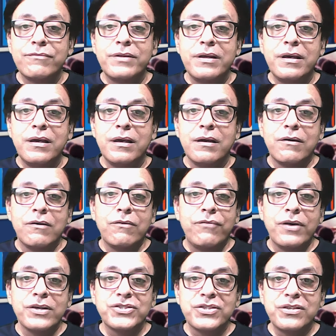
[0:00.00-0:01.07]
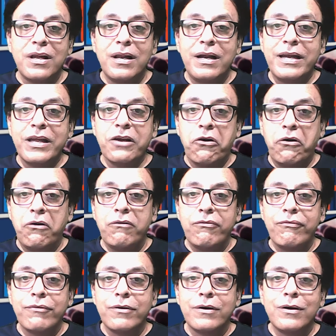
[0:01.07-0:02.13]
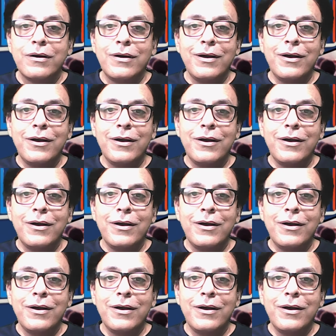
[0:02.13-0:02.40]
the functionality of